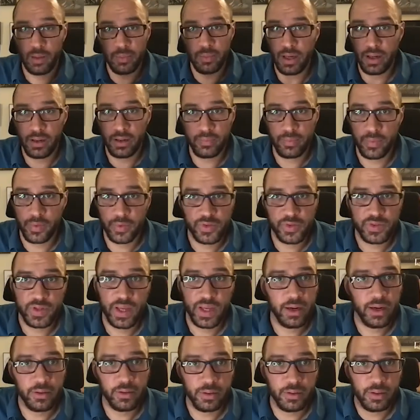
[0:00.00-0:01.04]
I mean, I, they're
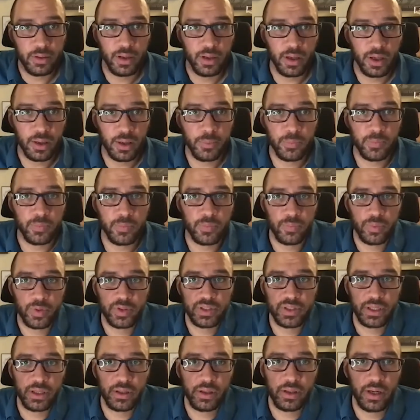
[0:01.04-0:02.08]
standard, um,
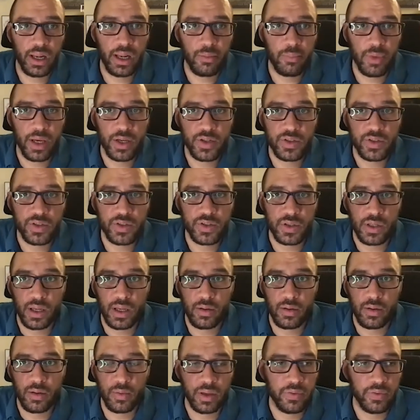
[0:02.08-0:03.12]
particularly in
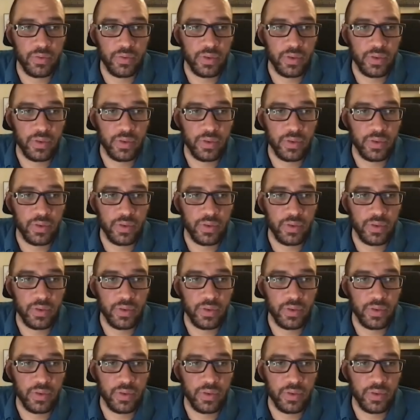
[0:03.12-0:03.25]
animation. I don't.